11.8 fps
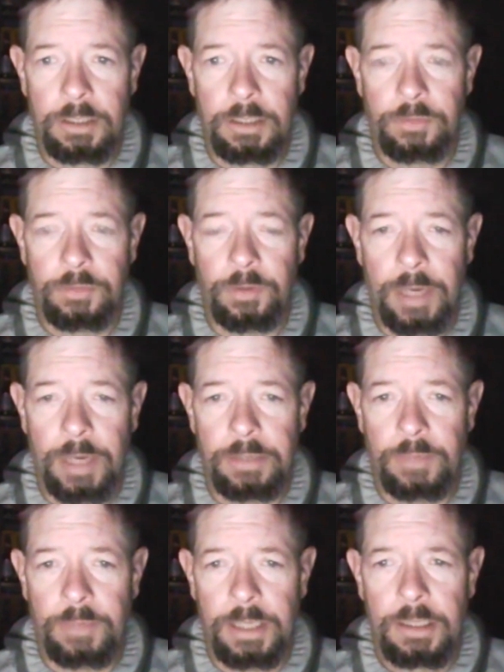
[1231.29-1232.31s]
And if you're right,
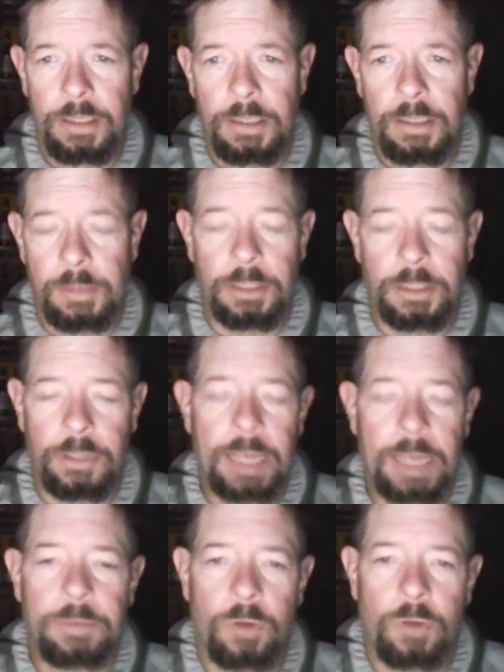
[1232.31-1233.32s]
you're right. I mean, you
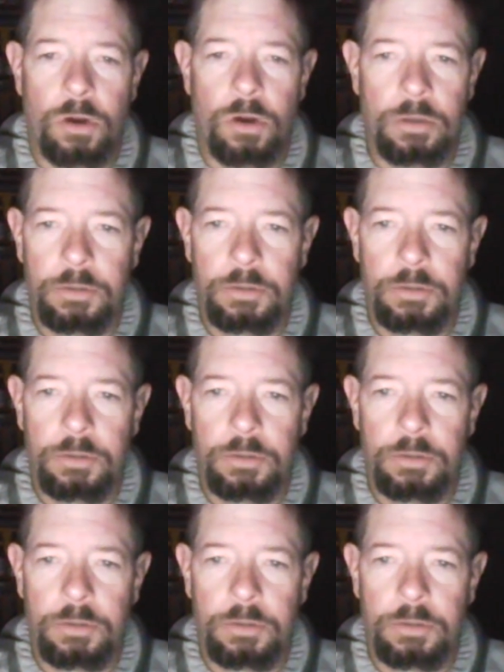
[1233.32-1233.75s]
can't be wrong.